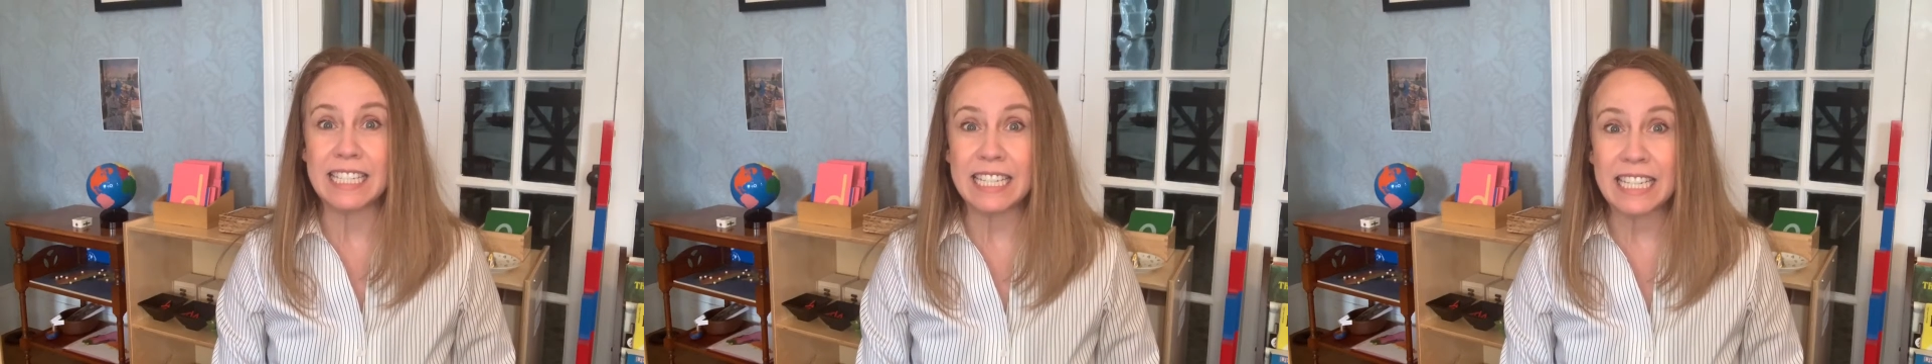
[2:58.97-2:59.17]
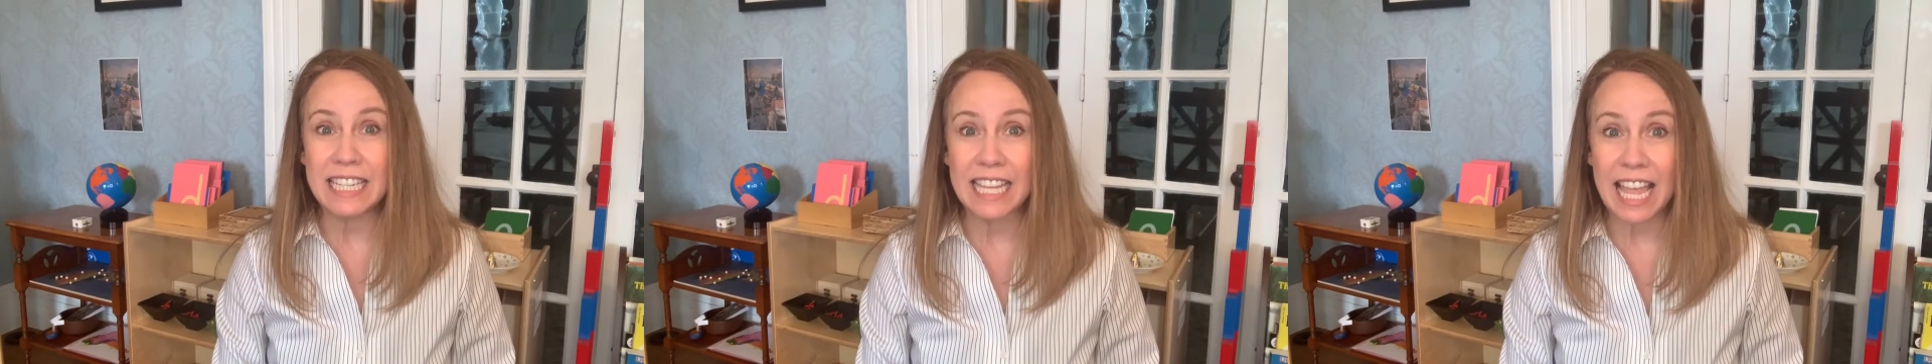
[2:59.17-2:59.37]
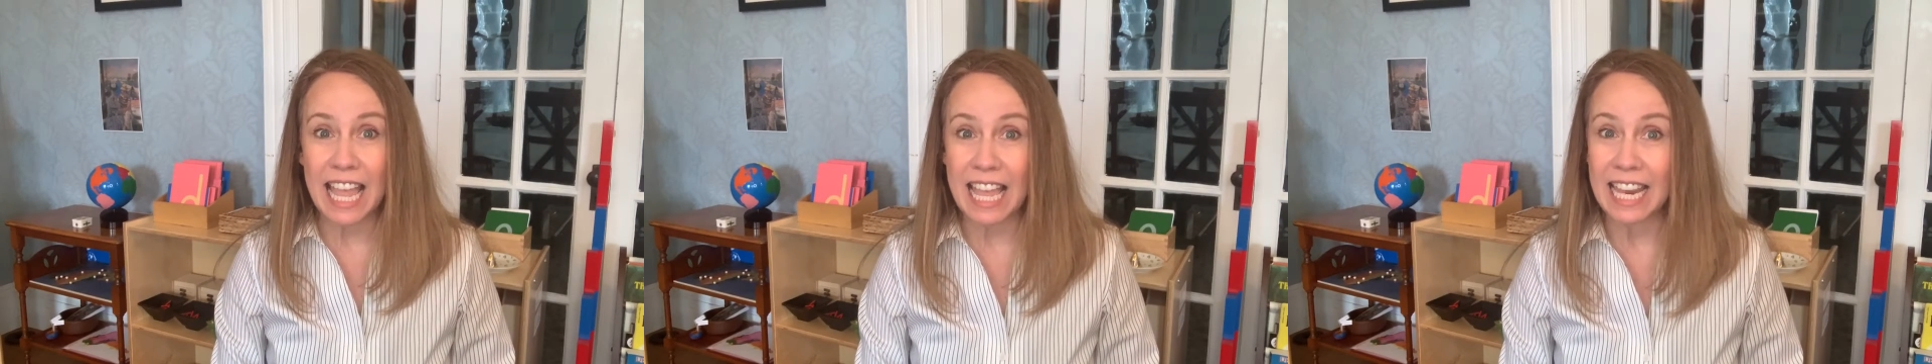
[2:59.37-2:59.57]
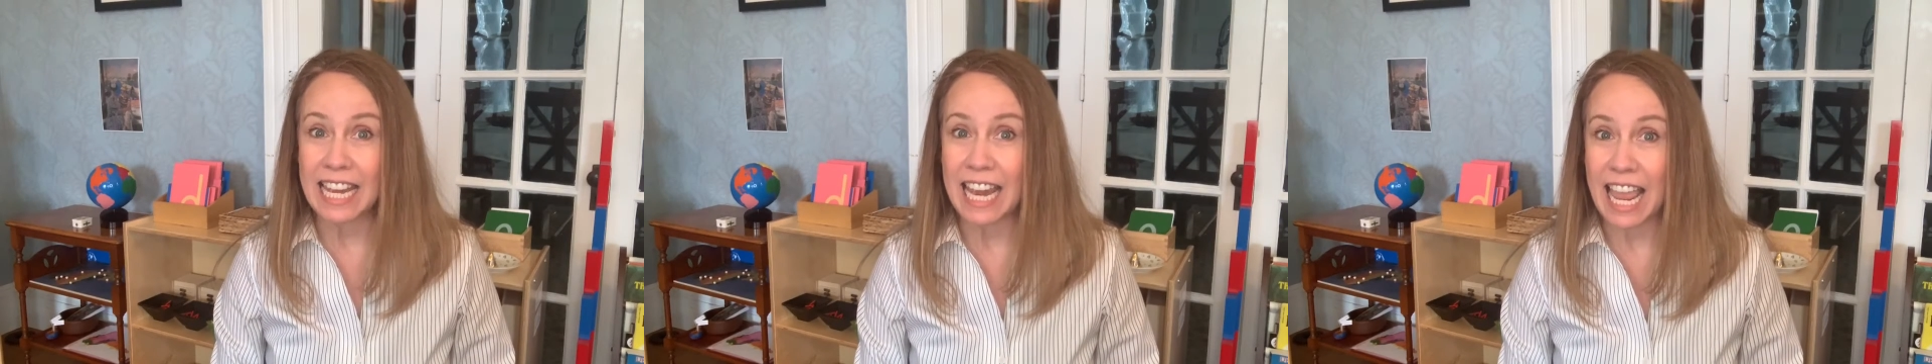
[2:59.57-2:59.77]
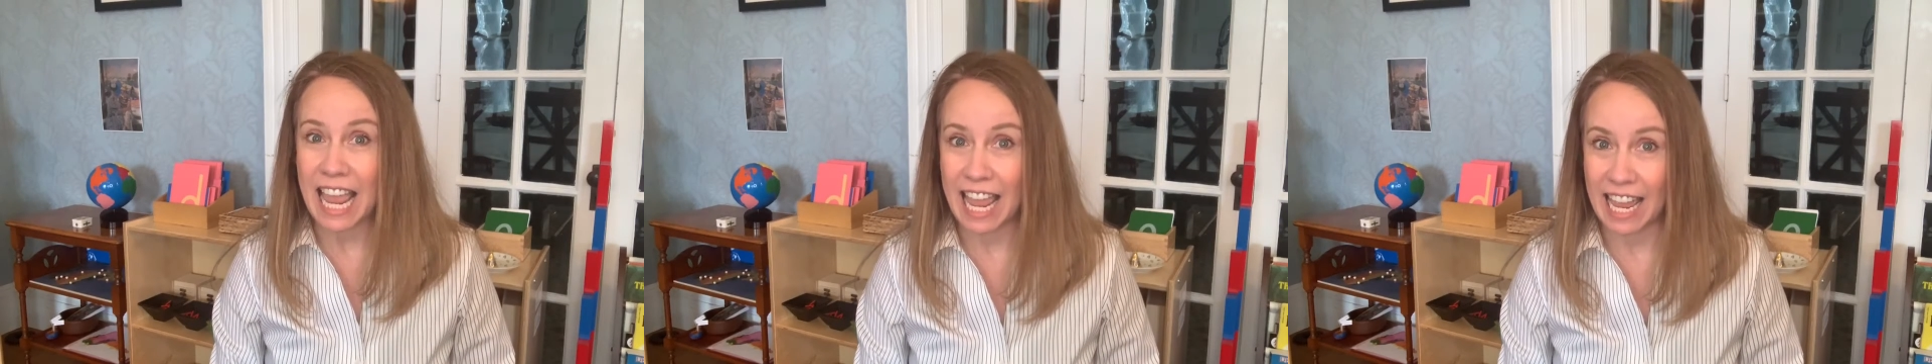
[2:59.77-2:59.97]

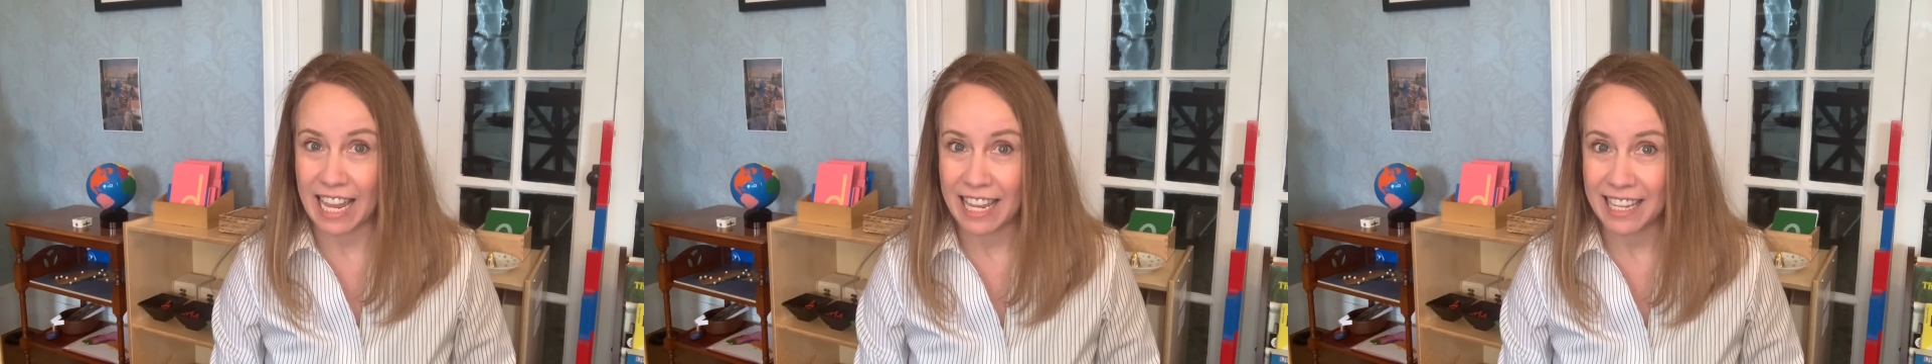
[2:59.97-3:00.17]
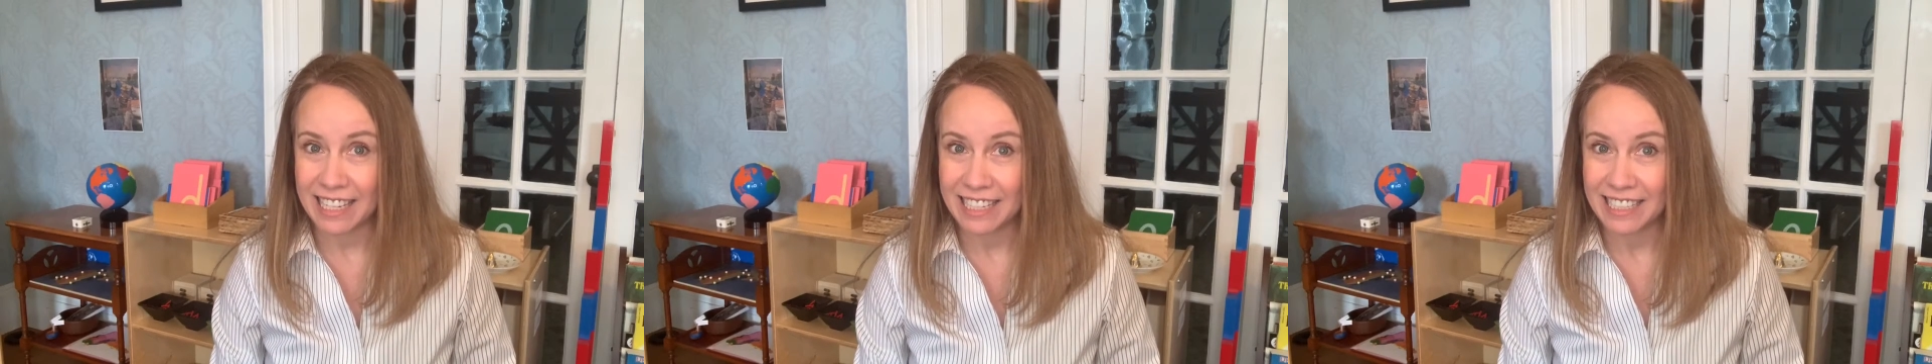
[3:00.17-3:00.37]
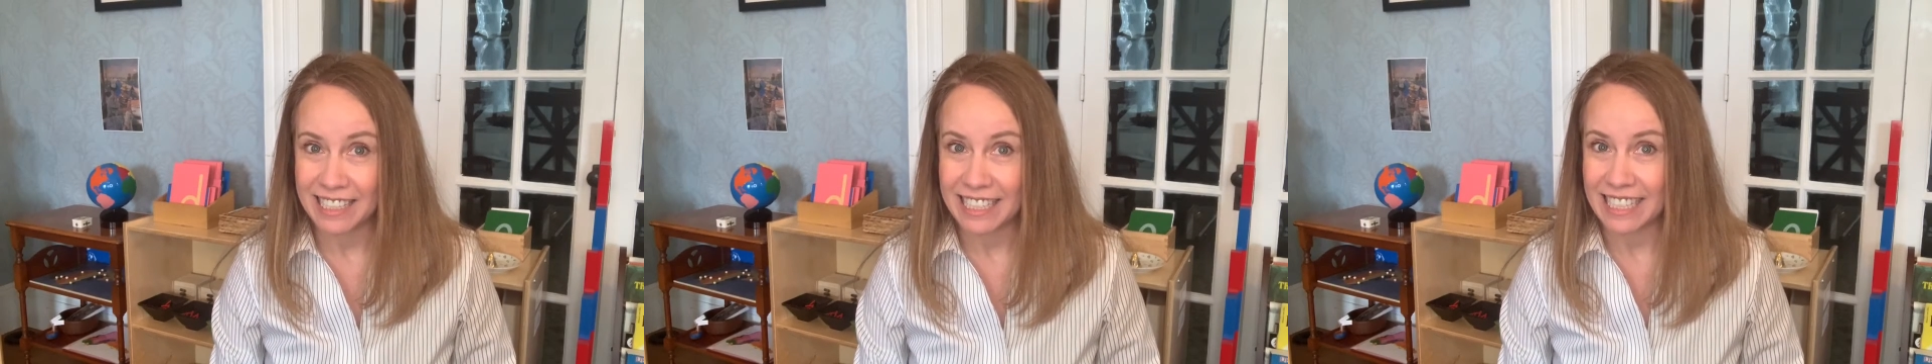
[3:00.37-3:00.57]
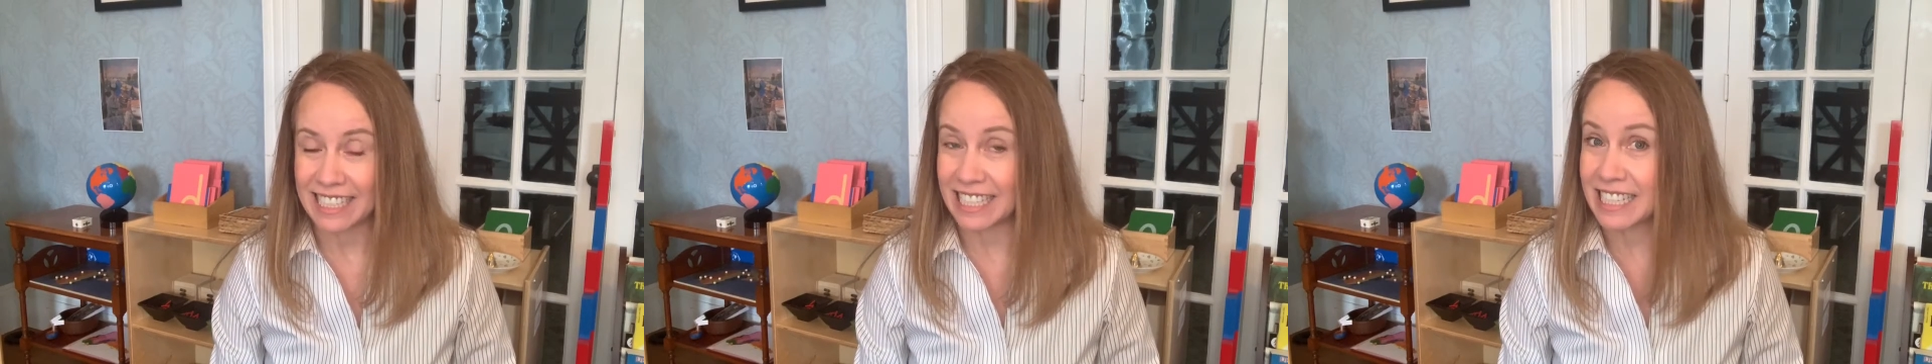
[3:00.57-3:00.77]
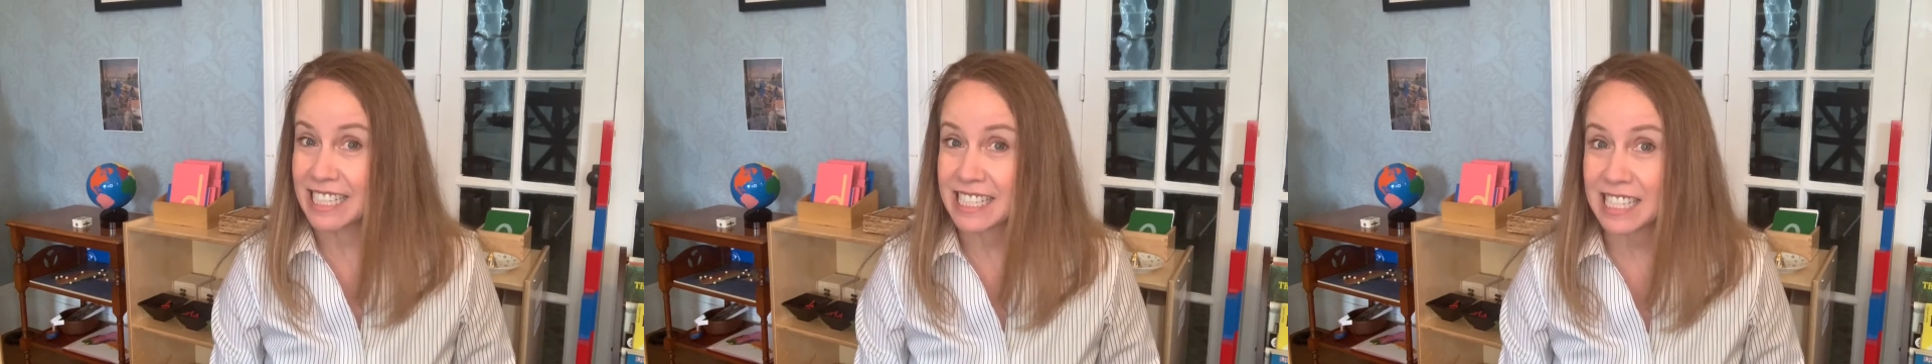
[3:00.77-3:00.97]
DNA
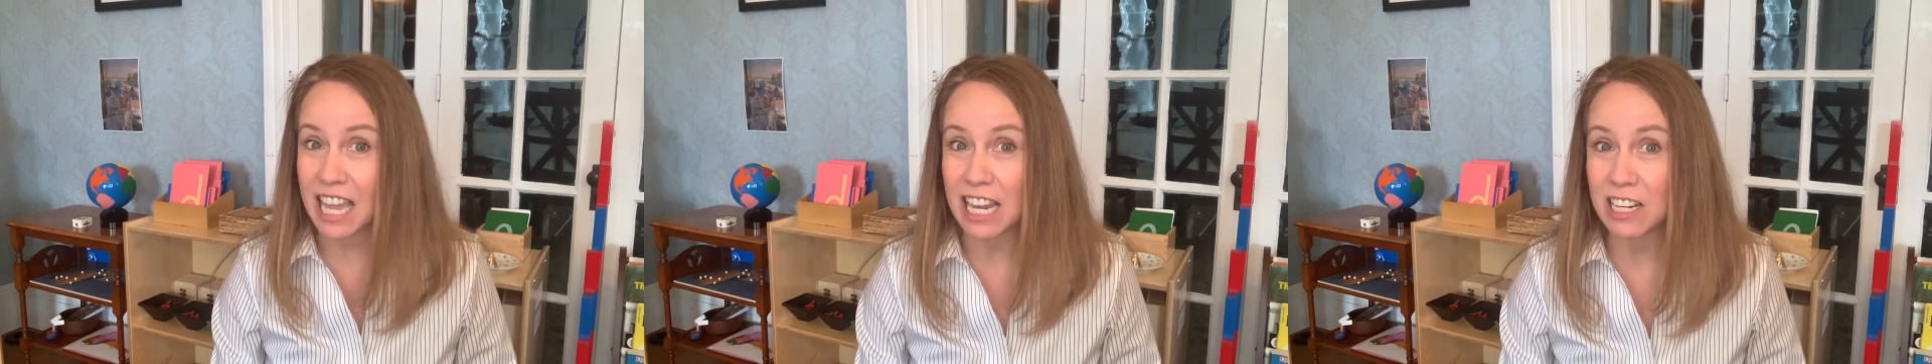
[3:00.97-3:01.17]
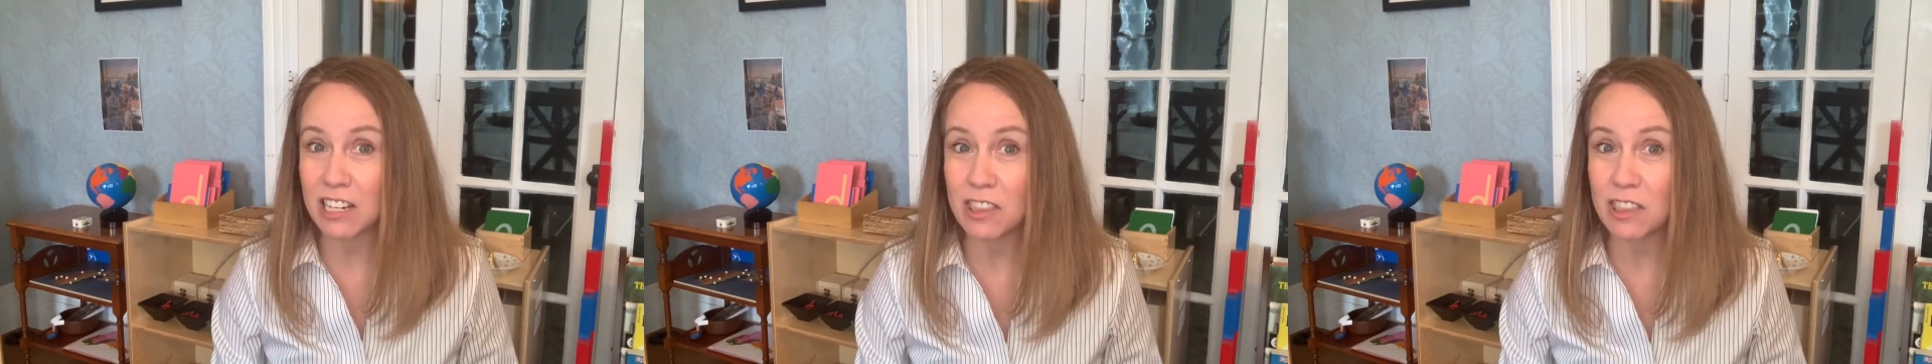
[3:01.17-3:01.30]
inside